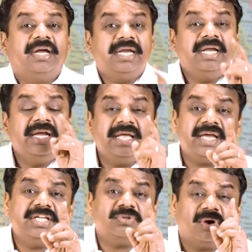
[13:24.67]
India
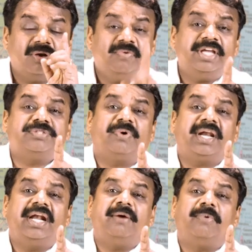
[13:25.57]
is always
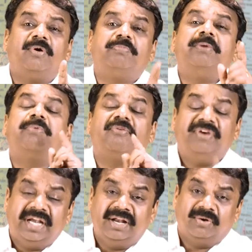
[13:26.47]
worried about people of
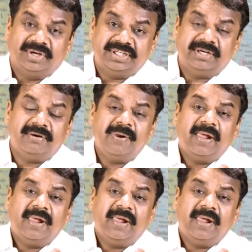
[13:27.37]
Indian origin,